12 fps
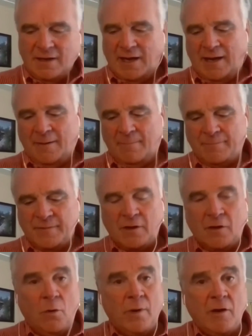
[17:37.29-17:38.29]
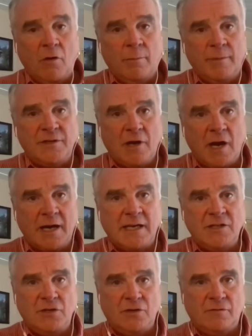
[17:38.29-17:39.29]
Going home and
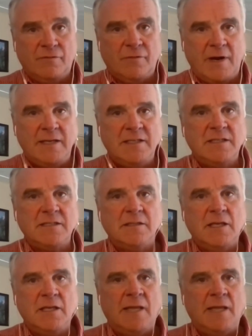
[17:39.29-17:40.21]
talking to your friends,